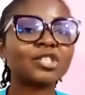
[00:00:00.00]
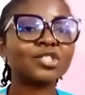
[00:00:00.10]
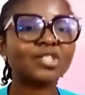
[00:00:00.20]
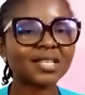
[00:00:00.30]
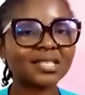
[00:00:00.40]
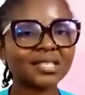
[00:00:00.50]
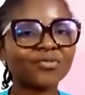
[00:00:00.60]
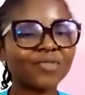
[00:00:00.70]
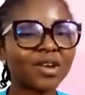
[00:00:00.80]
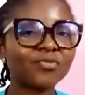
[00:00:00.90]
Just the
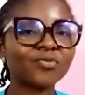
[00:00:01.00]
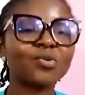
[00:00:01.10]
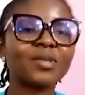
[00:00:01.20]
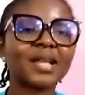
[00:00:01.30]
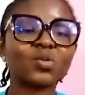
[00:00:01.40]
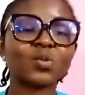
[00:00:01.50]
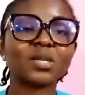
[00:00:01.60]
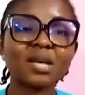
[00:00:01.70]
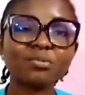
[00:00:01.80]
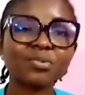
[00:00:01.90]
very few that will
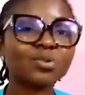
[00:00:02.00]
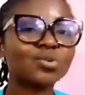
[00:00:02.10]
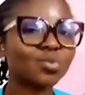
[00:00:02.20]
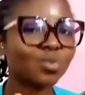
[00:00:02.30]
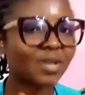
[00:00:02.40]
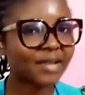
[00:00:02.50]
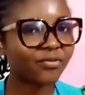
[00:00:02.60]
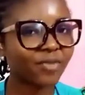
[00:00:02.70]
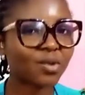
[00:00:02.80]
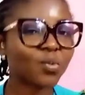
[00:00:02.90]
enable you to learn
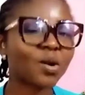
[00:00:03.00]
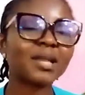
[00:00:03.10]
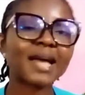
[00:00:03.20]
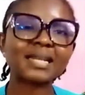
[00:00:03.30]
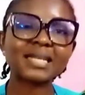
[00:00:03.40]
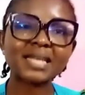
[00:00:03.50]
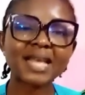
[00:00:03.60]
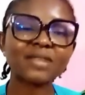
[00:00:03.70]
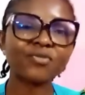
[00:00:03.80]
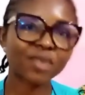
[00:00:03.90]
very well and
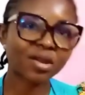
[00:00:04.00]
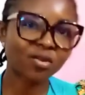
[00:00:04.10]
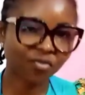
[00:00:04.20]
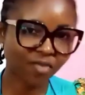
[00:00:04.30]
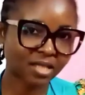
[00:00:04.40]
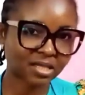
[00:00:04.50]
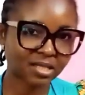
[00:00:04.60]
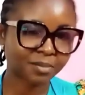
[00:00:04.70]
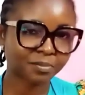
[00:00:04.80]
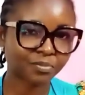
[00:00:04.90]
learn very fast.
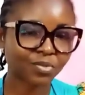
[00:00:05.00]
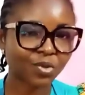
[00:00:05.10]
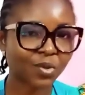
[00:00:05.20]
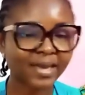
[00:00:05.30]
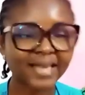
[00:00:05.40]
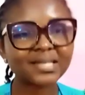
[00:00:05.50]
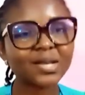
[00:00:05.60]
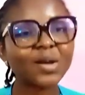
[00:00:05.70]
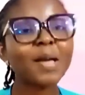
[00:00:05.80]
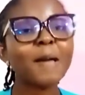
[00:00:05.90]
Okay,
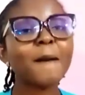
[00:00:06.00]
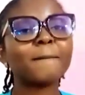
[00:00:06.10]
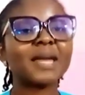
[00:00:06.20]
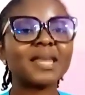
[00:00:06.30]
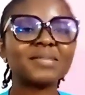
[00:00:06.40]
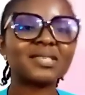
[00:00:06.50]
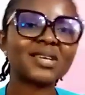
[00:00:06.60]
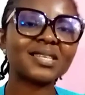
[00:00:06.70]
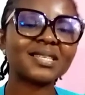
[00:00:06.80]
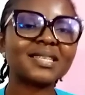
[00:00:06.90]
so my name is
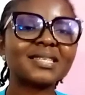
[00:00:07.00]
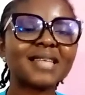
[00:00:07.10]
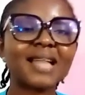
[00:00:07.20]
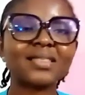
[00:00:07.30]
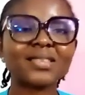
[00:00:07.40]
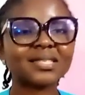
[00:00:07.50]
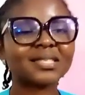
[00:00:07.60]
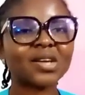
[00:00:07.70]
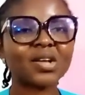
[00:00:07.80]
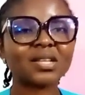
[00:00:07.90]
Justice, and this
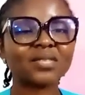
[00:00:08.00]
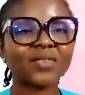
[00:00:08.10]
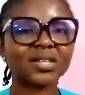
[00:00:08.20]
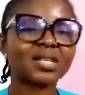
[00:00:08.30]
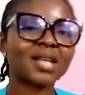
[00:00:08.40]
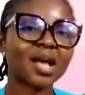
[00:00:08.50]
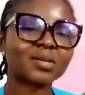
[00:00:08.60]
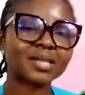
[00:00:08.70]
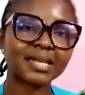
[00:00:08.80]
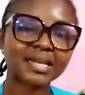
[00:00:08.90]
is the Honest Fashion House
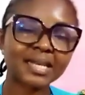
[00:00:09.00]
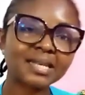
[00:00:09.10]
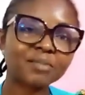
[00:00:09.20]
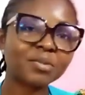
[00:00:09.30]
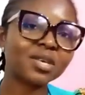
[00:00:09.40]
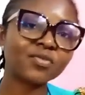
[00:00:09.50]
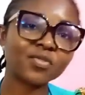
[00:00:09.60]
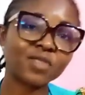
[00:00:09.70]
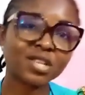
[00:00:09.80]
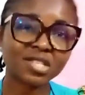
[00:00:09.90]
and Academy. If
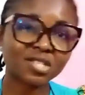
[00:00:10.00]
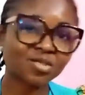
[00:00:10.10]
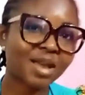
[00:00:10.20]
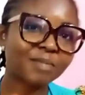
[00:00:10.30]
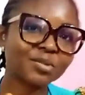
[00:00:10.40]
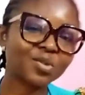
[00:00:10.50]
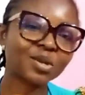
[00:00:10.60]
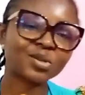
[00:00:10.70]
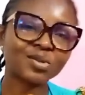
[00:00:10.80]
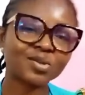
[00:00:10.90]
you've not subscribed to
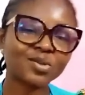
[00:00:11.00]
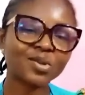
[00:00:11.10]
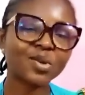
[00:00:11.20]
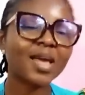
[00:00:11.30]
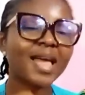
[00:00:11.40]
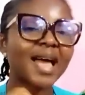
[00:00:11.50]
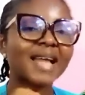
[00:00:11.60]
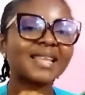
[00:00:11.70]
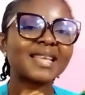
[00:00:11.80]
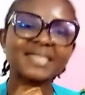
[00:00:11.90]
us, to do so,
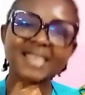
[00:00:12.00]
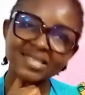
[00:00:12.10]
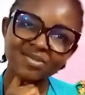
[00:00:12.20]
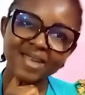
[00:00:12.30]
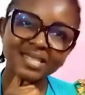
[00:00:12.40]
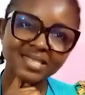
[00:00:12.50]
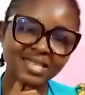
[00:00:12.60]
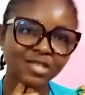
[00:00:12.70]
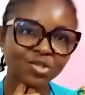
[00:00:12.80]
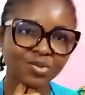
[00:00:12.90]
and let's get right
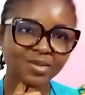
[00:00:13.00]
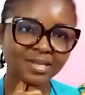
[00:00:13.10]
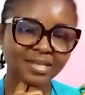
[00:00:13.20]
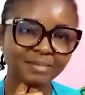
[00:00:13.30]
into it.